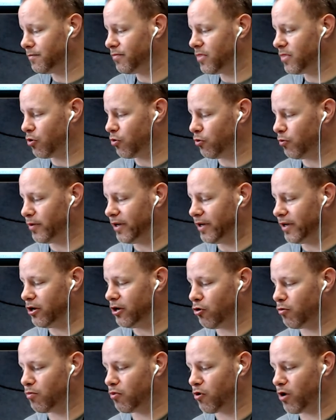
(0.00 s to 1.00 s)
there will be
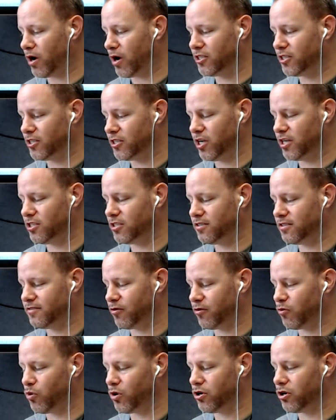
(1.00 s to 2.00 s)
no price changes
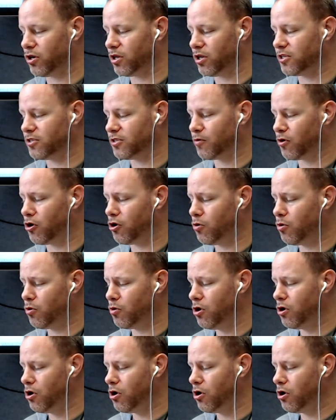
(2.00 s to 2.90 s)
for Wunderlist Pro